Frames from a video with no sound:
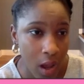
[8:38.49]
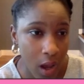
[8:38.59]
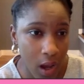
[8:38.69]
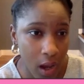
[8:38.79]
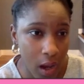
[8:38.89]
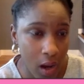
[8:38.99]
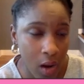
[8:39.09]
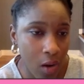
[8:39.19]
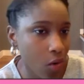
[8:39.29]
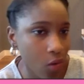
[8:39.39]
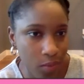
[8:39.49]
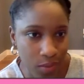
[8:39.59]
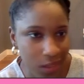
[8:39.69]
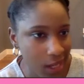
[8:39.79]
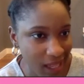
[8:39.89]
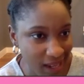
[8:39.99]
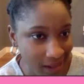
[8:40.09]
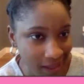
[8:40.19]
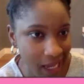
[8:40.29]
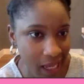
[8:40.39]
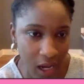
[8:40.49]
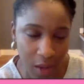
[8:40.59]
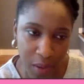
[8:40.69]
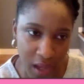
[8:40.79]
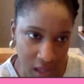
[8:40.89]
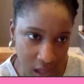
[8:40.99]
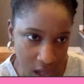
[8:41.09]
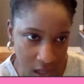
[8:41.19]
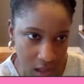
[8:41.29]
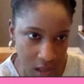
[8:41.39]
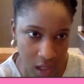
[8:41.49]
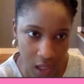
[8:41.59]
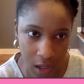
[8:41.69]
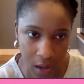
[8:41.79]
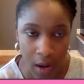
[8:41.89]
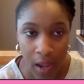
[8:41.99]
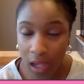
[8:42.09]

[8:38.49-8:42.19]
home, say in Atlanta, by the end of the year.